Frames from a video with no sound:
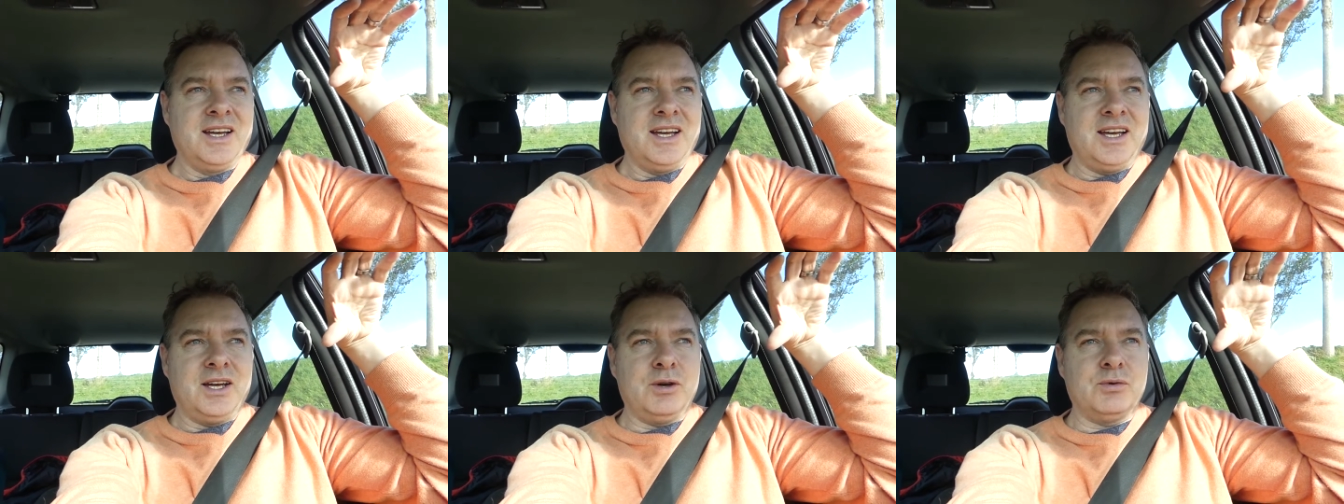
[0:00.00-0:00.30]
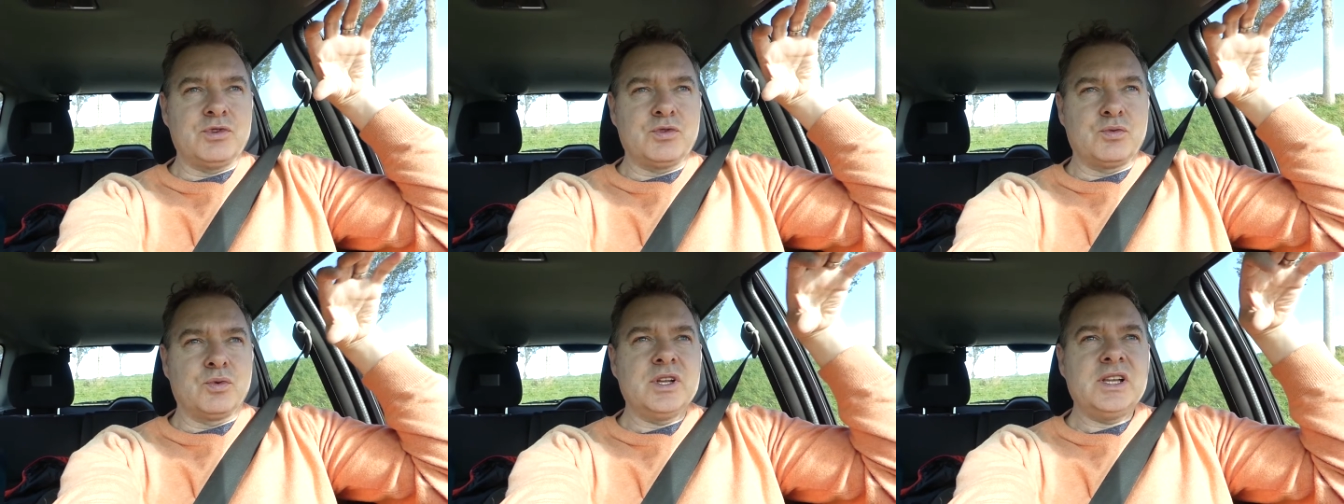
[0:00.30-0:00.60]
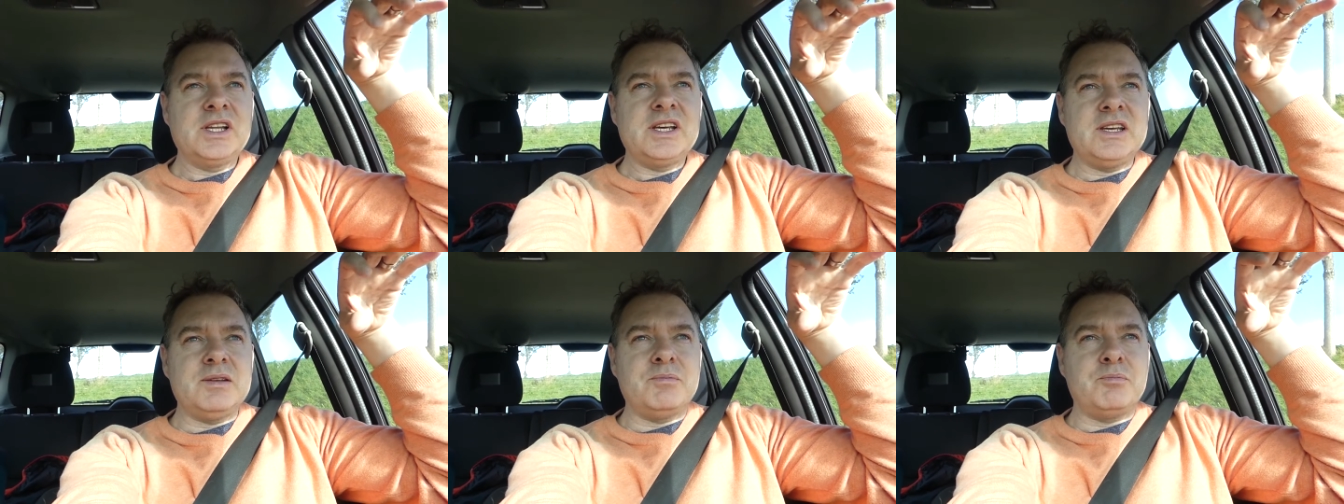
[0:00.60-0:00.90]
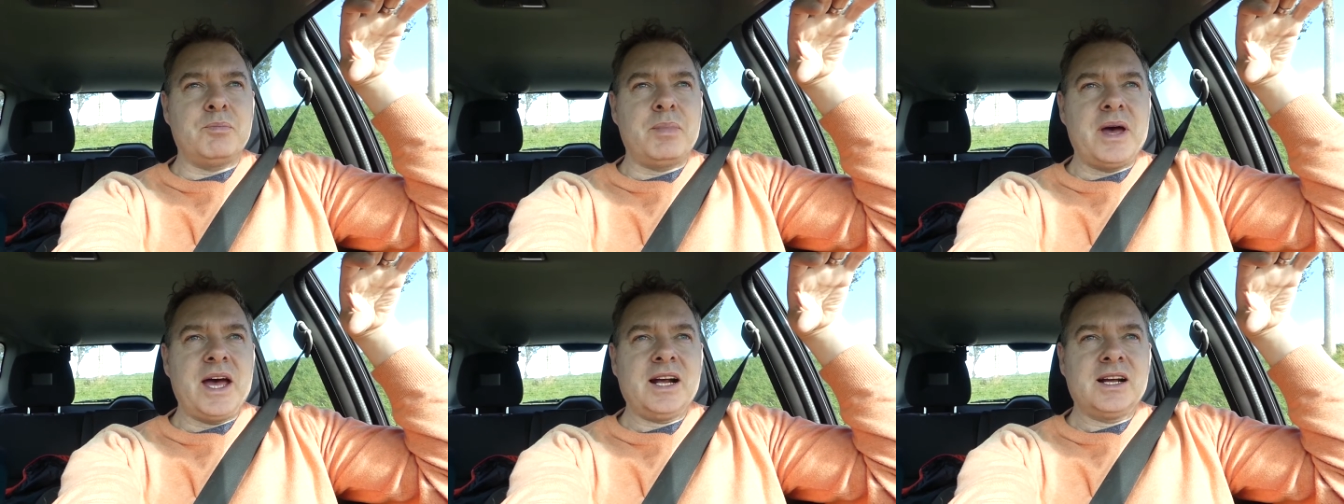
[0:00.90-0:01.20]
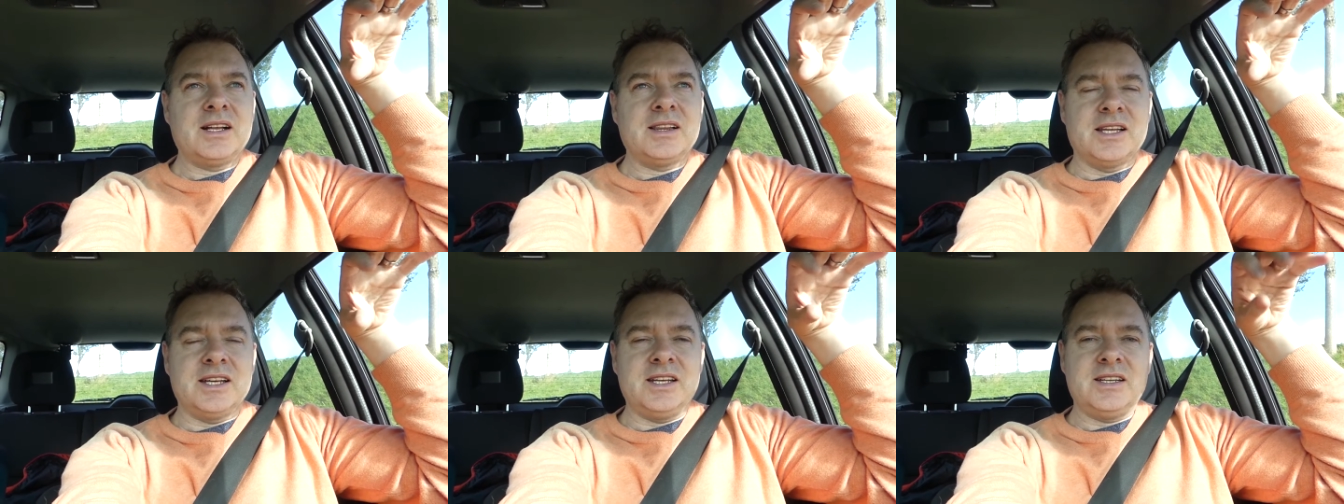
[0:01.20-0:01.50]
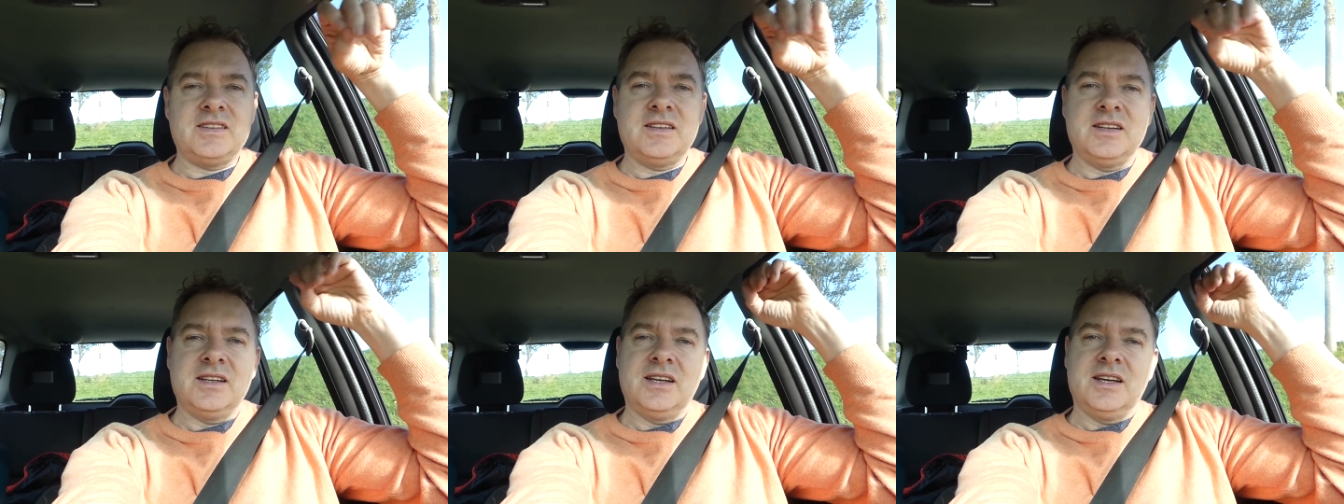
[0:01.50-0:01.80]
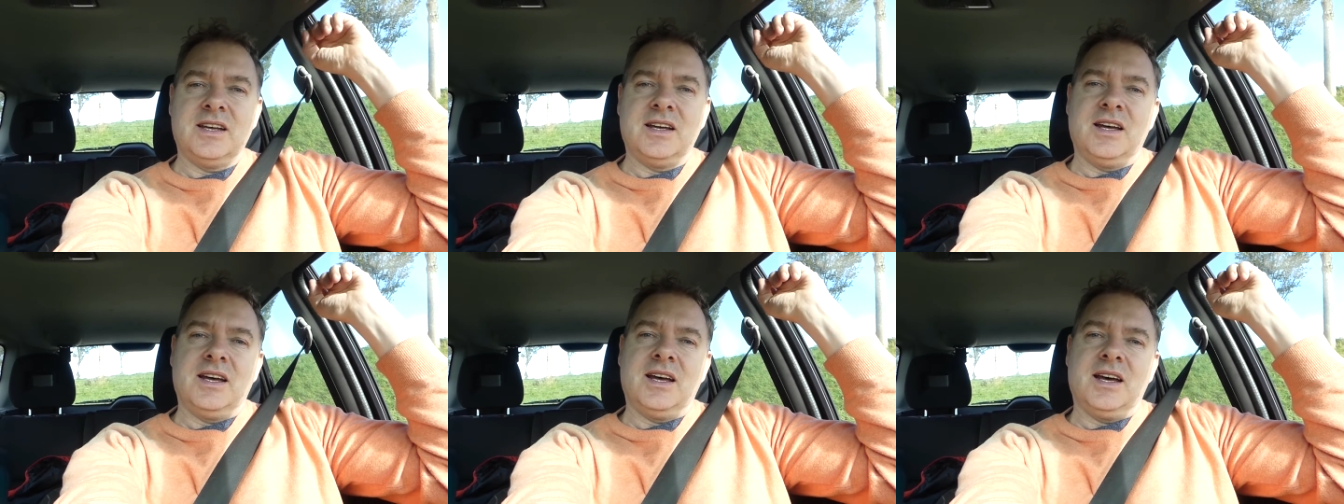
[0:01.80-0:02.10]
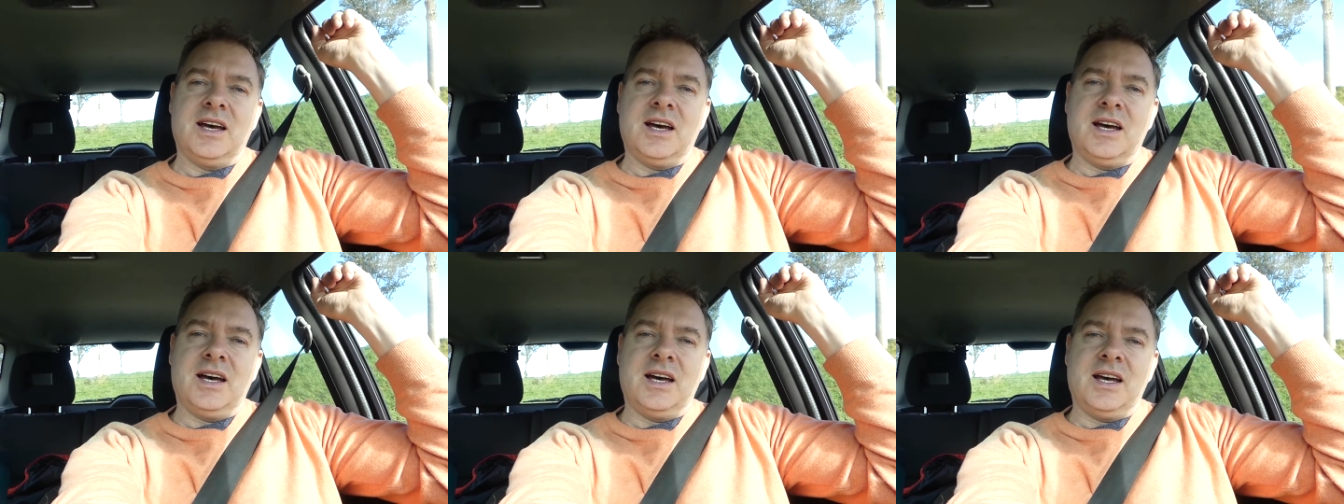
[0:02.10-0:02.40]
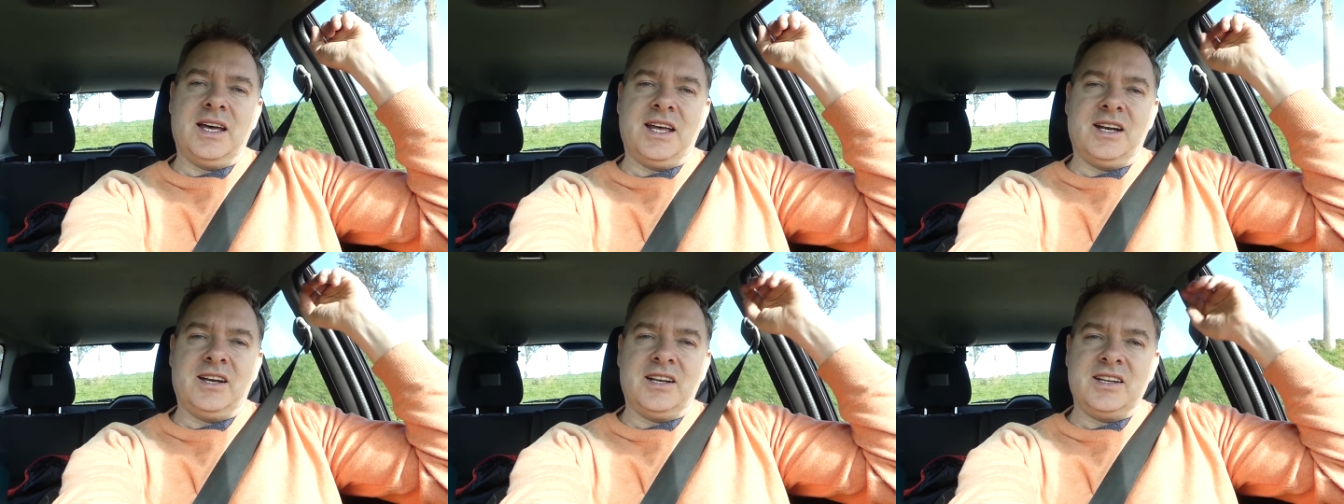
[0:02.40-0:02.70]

It was really backlit, and